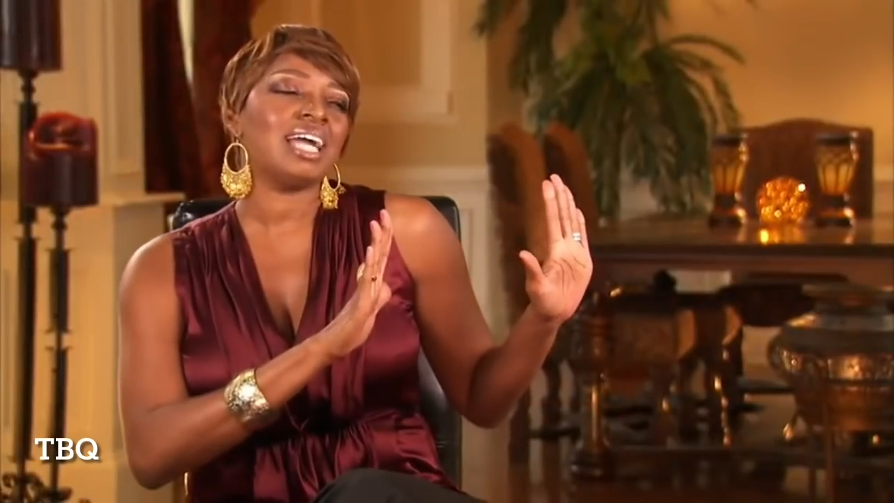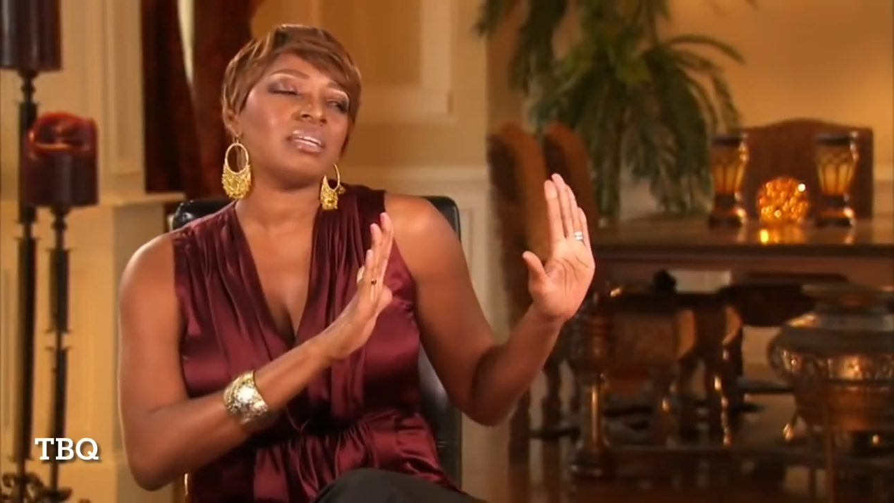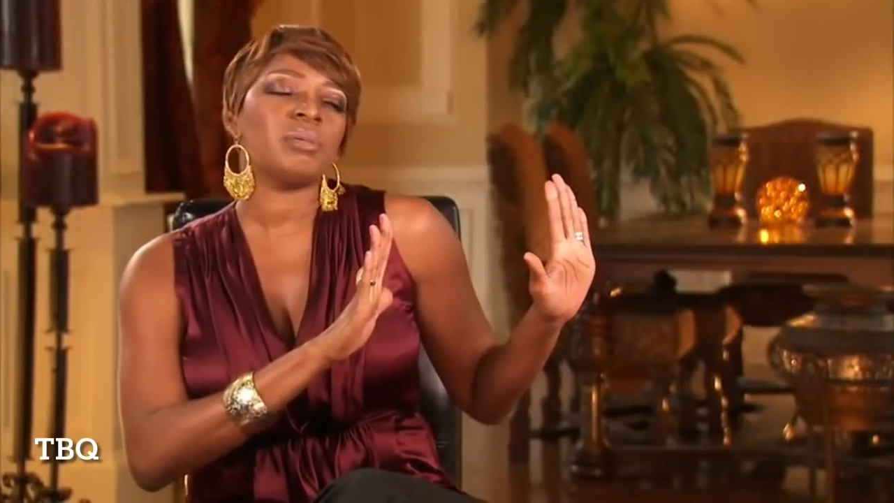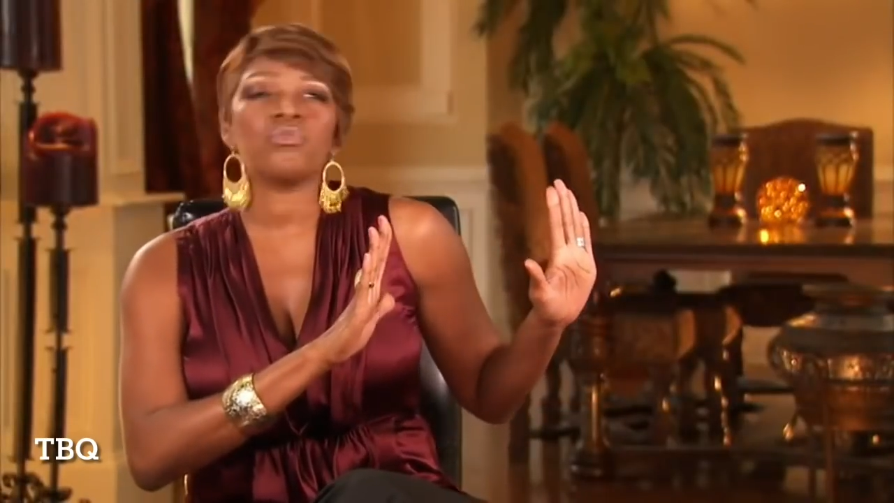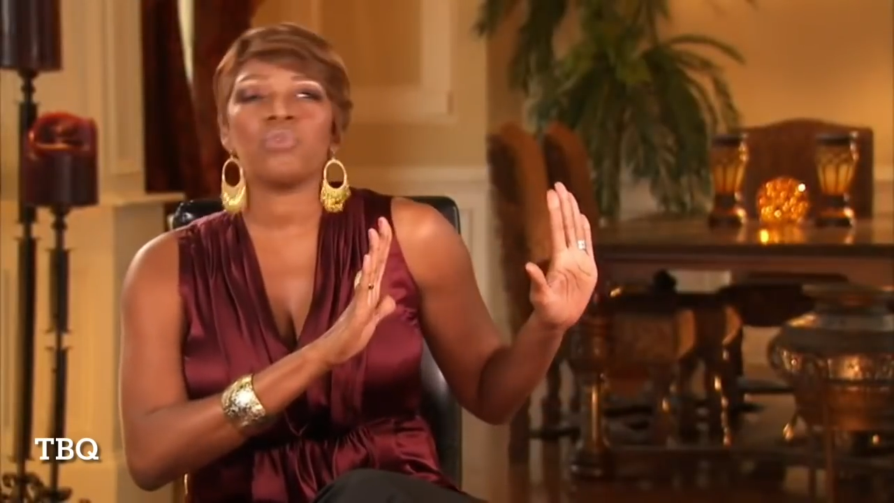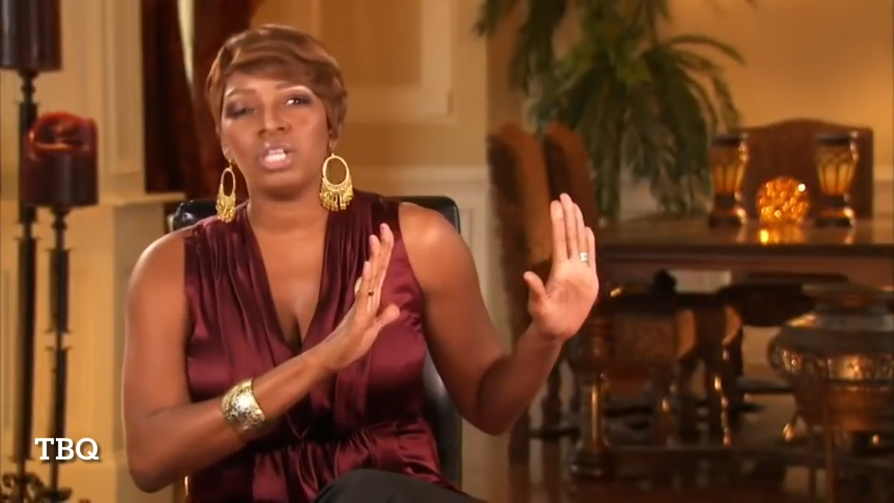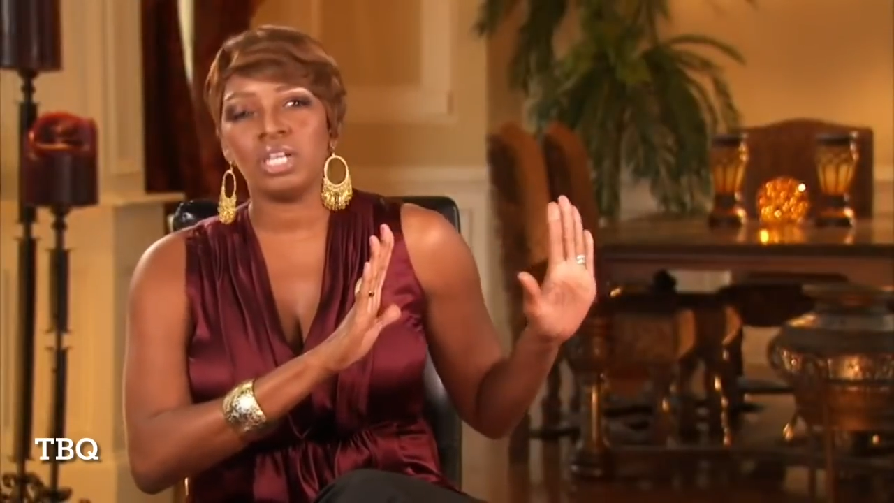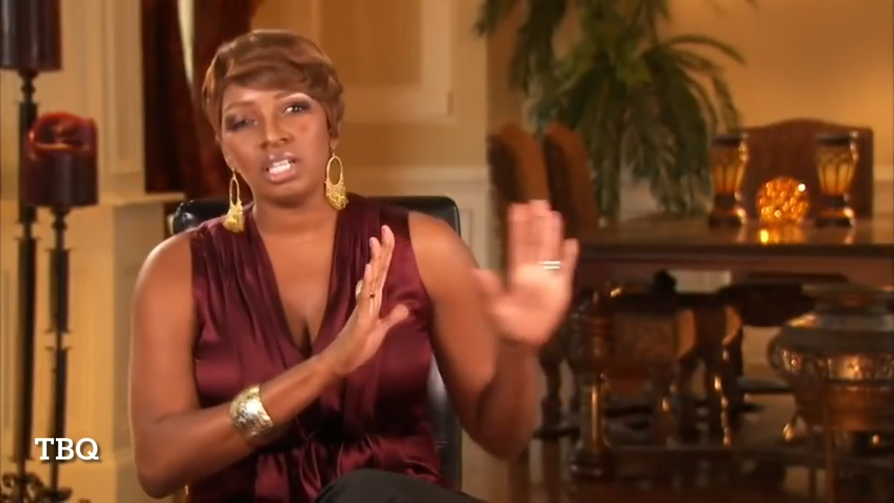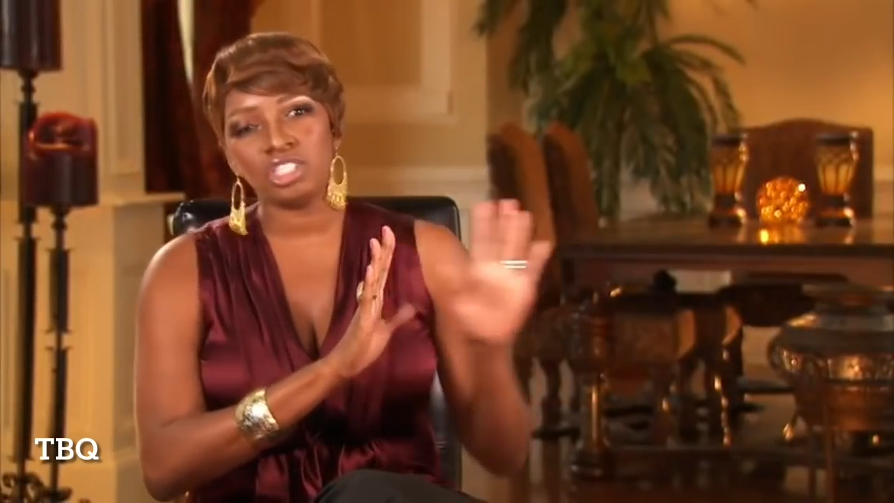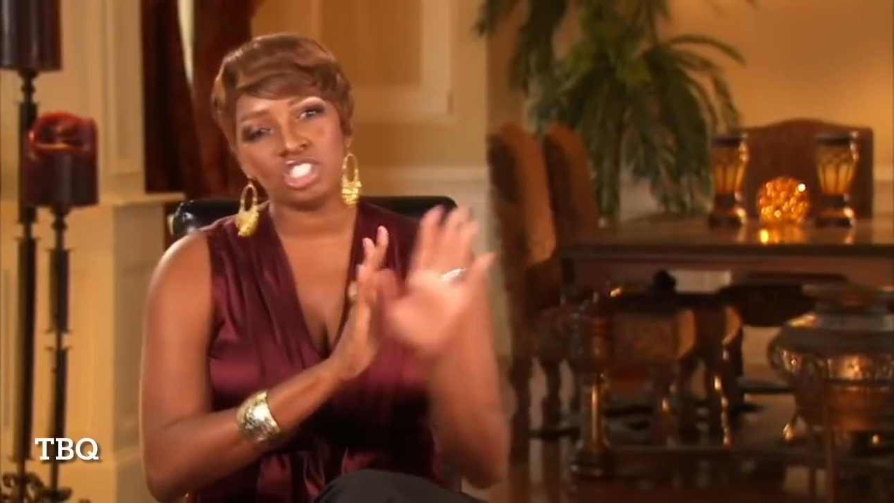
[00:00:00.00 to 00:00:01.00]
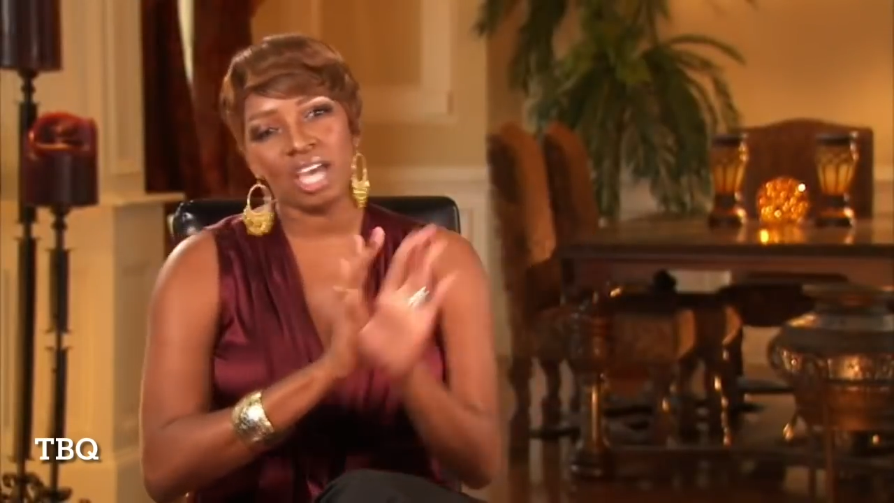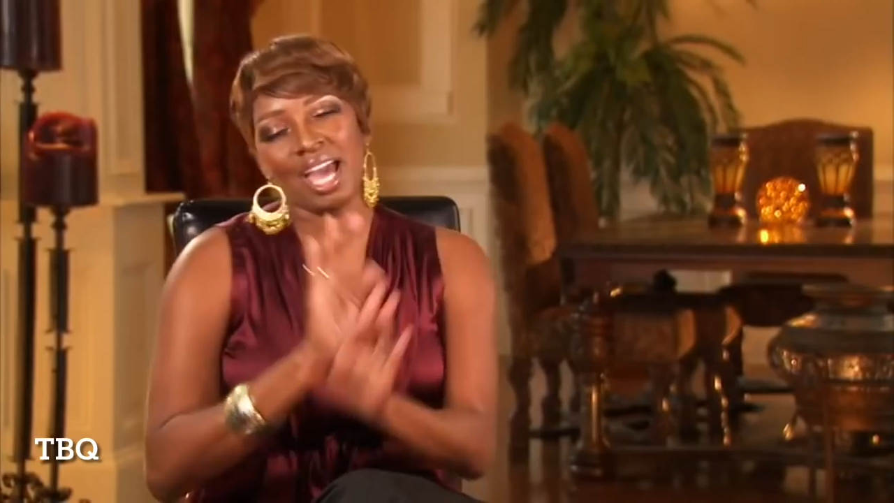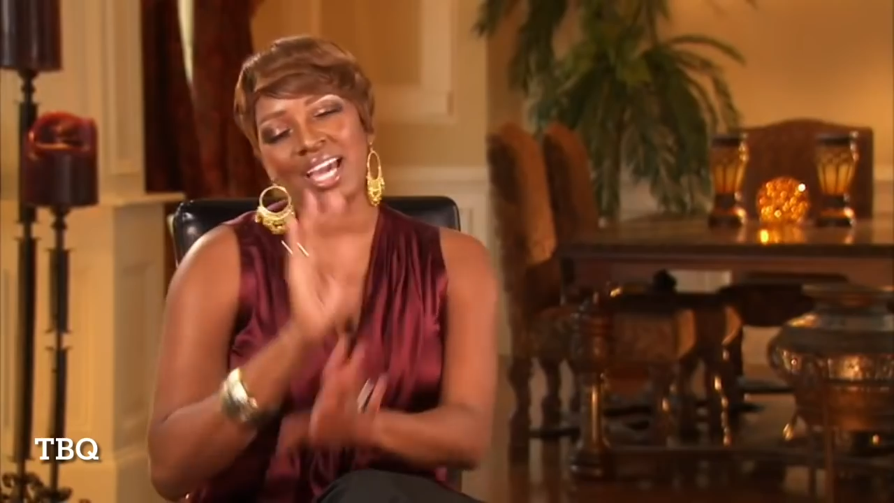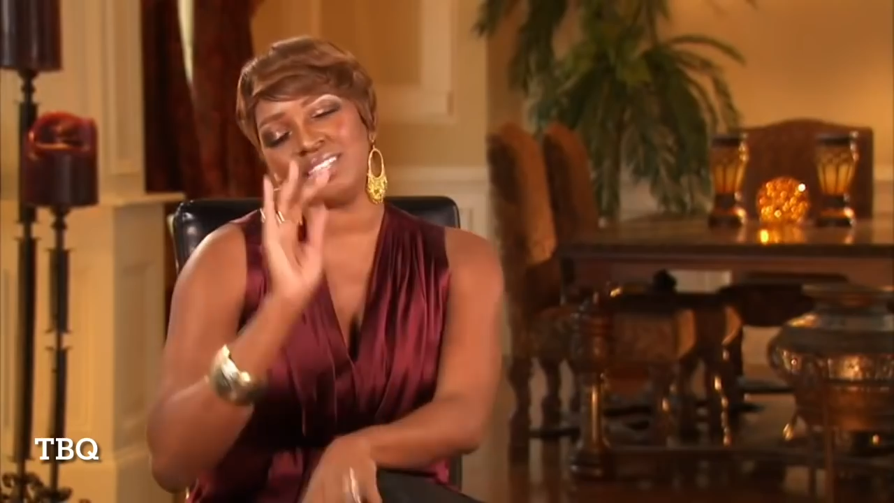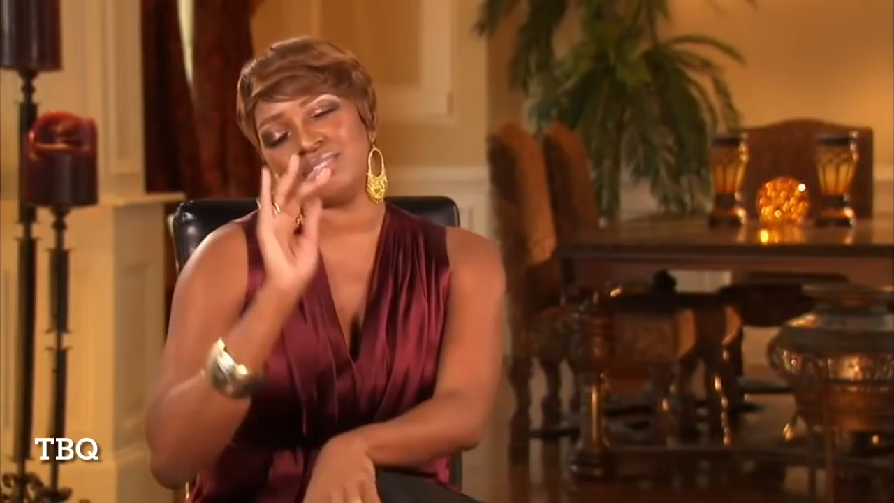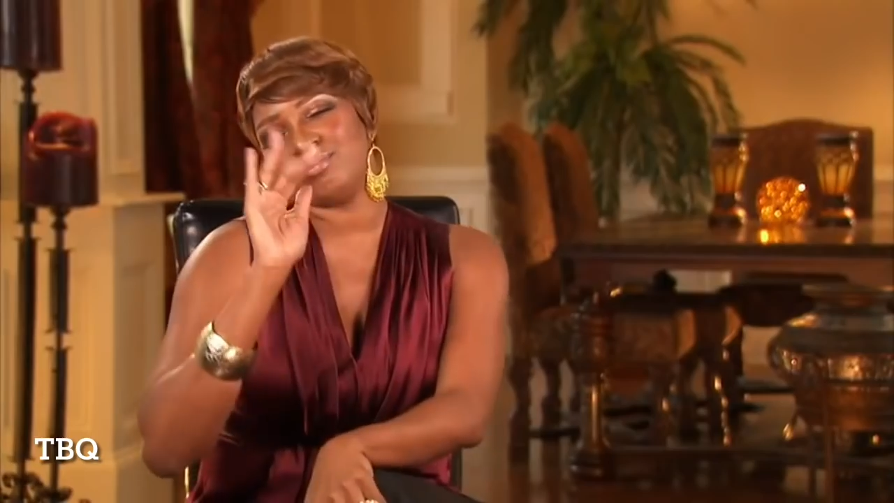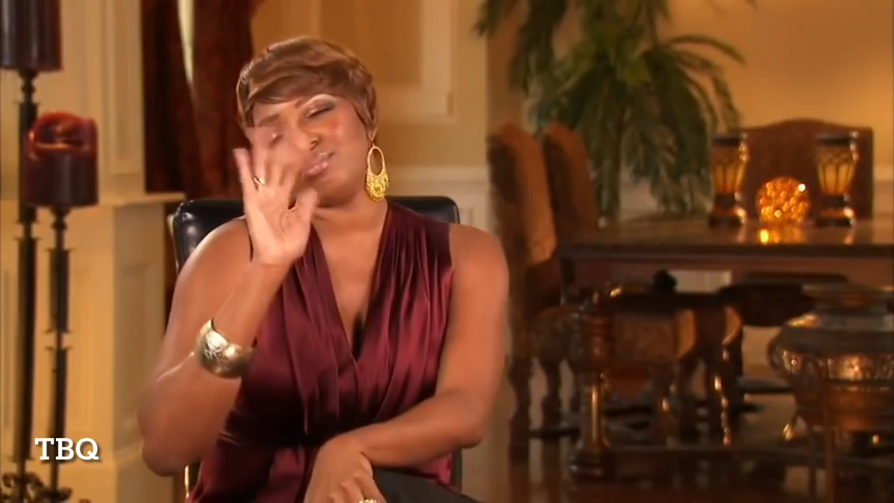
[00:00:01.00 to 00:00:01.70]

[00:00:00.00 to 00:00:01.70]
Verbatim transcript: Like, let me throw you a little shade.